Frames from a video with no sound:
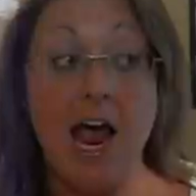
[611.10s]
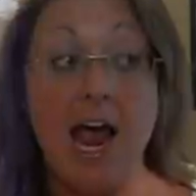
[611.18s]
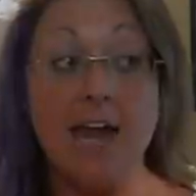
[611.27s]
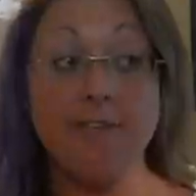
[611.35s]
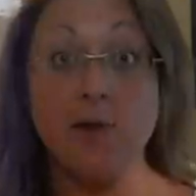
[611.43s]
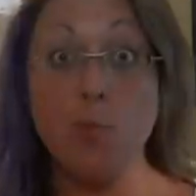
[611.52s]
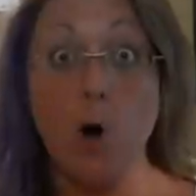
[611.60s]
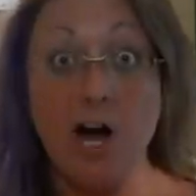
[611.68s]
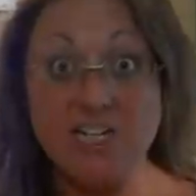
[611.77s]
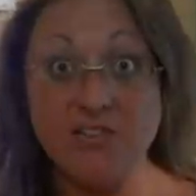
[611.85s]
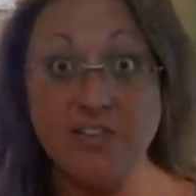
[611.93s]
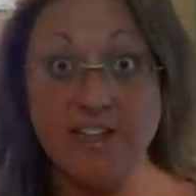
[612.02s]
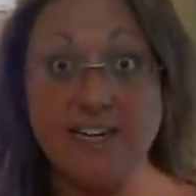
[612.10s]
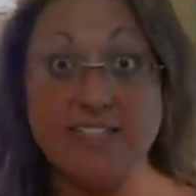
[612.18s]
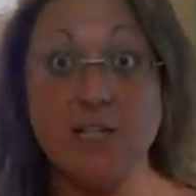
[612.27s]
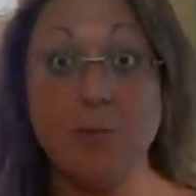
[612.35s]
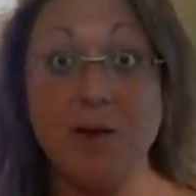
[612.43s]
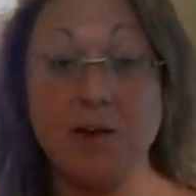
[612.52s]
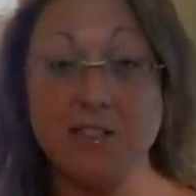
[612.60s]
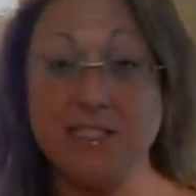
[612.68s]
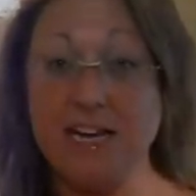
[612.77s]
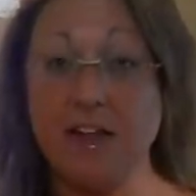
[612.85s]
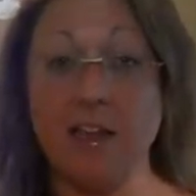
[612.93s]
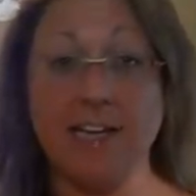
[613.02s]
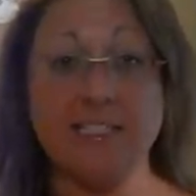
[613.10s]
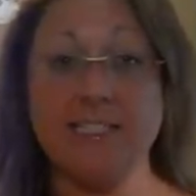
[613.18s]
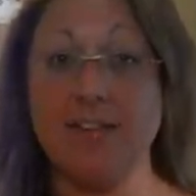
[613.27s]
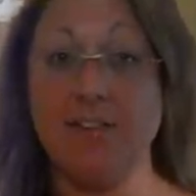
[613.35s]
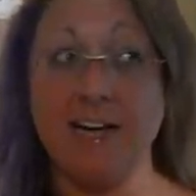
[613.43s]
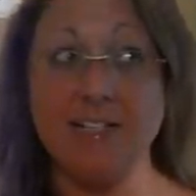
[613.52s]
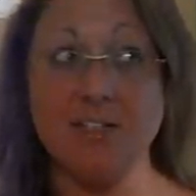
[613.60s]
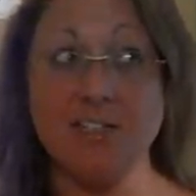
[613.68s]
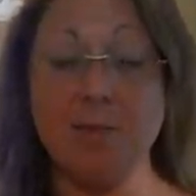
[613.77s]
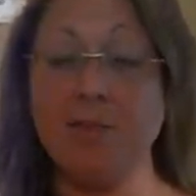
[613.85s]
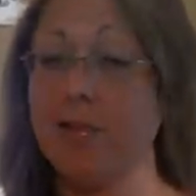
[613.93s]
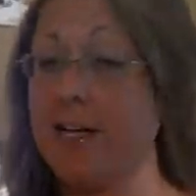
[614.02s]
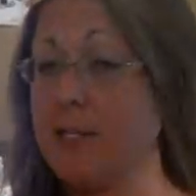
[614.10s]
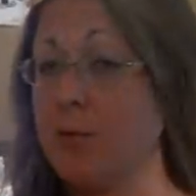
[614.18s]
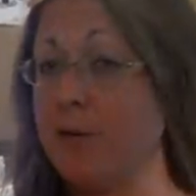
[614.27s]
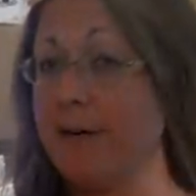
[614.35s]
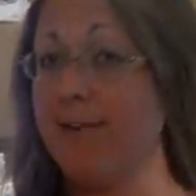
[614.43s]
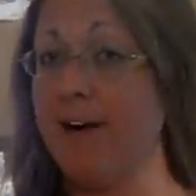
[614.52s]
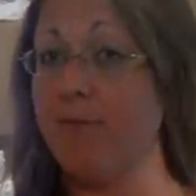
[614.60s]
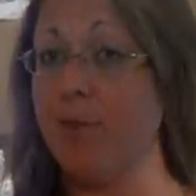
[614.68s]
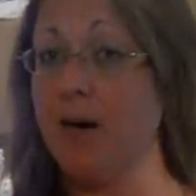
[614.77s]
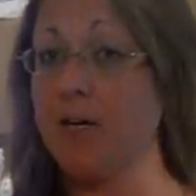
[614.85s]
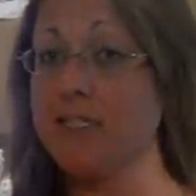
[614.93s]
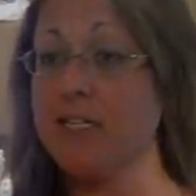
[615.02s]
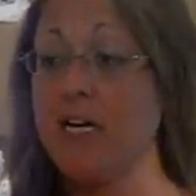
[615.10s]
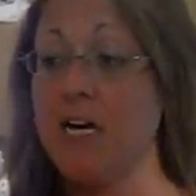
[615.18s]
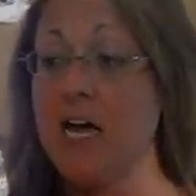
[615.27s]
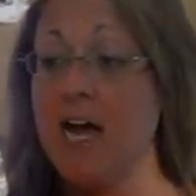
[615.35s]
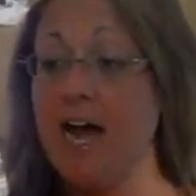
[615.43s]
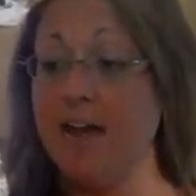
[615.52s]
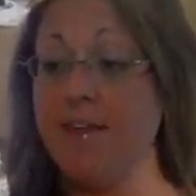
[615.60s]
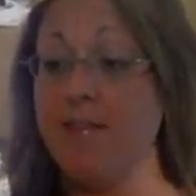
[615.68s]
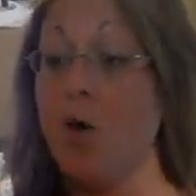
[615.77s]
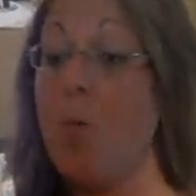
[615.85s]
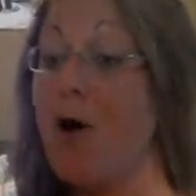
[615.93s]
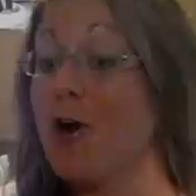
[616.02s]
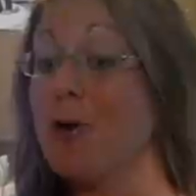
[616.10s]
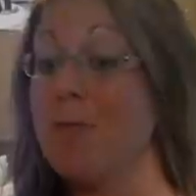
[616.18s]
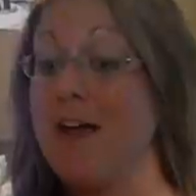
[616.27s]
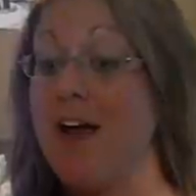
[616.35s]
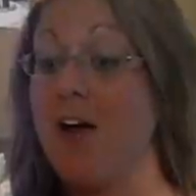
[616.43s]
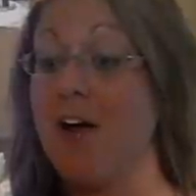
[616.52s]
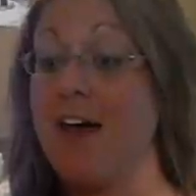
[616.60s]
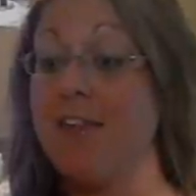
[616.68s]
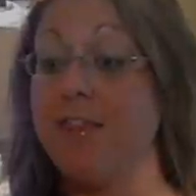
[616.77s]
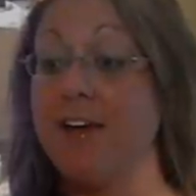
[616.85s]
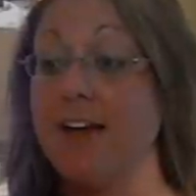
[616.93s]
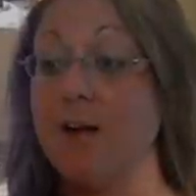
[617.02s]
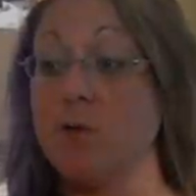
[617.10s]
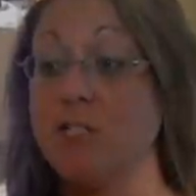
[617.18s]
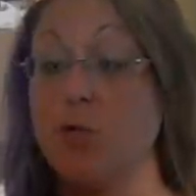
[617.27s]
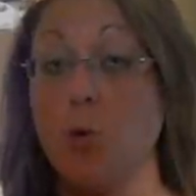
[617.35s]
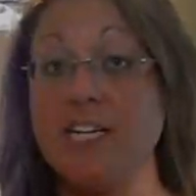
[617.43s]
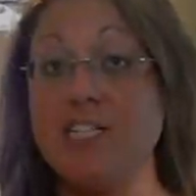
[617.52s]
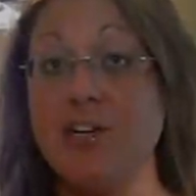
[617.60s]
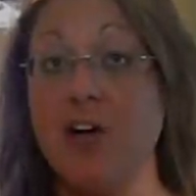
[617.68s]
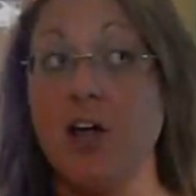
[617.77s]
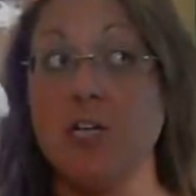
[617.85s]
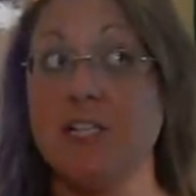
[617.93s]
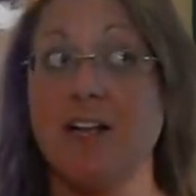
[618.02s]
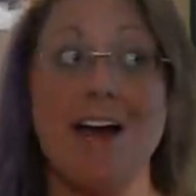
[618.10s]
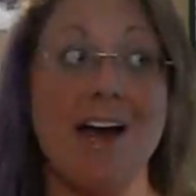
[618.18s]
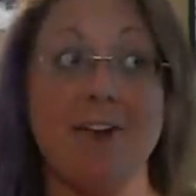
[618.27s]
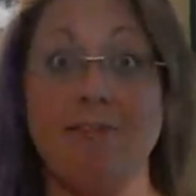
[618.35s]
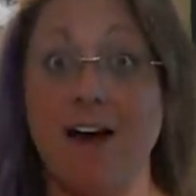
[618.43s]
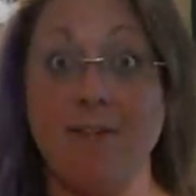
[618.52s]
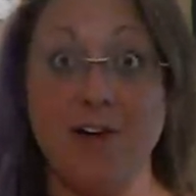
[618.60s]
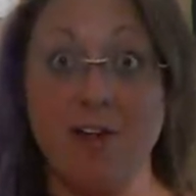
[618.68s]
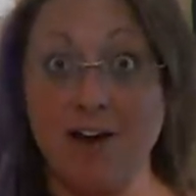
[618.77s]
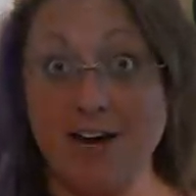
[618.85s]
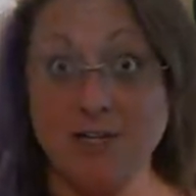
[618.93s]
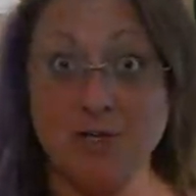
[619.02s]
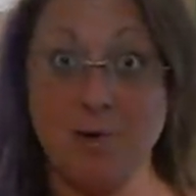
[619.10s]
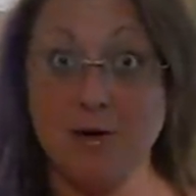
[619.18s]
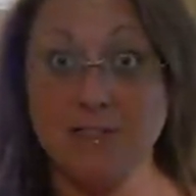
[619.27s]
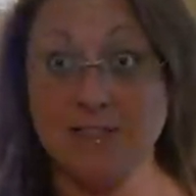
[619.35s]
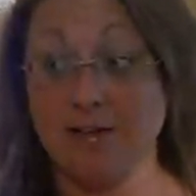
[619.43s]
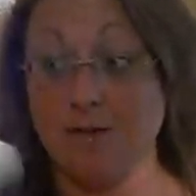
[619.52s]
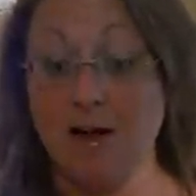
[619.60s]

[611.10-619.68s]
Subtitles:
And if you watch for these, they'll be on sale at like CVS or something for like 25 bucks. And then they'll mark them down. I think it was $22, and then I had a $5 extra bucks